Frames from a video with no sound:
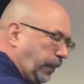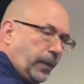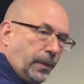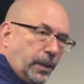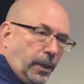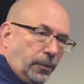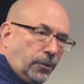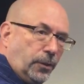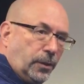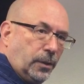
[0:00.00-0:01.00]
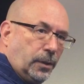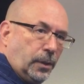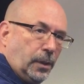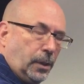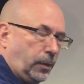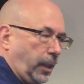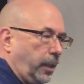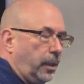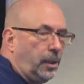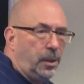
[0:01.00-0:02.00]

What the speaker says: than this. Okay?